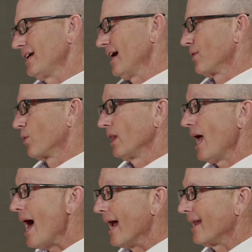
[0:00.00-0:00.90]
Oh, there were
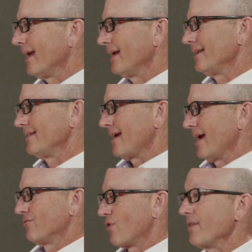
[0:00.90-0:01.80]
a lot, and
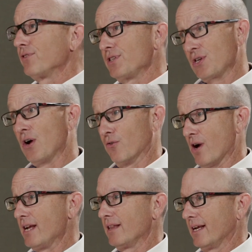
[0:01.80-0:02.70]
rightfully
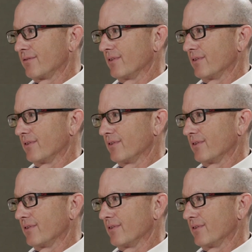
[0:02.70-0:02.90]
so, right?